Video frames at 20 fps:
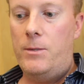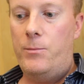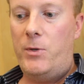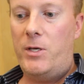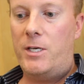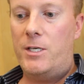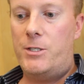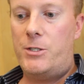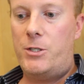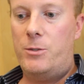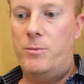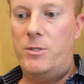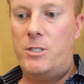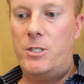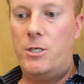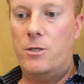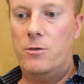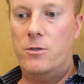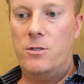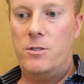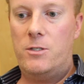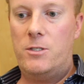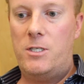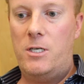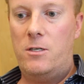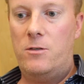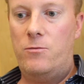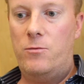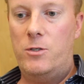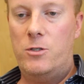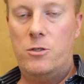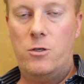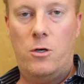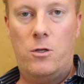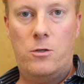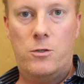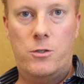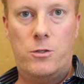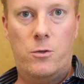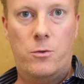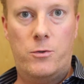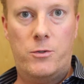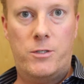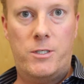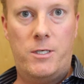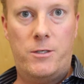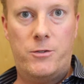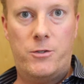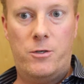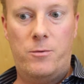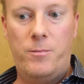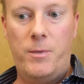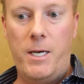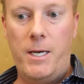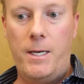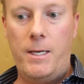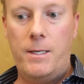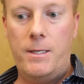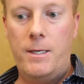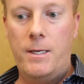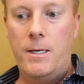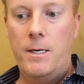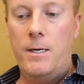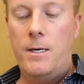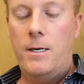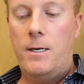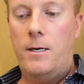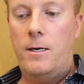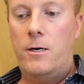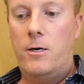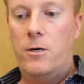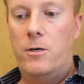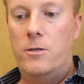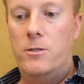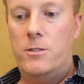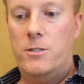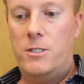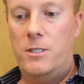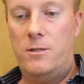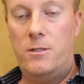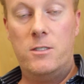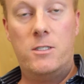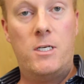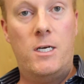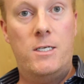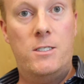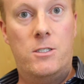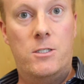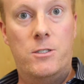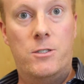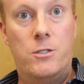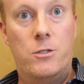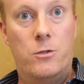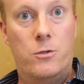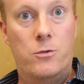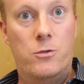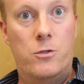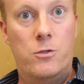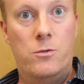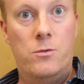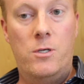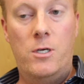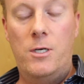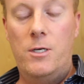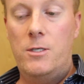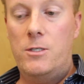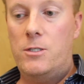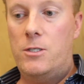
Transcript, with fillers: because the materials out of which all our solar cells are made are synthesized in solution.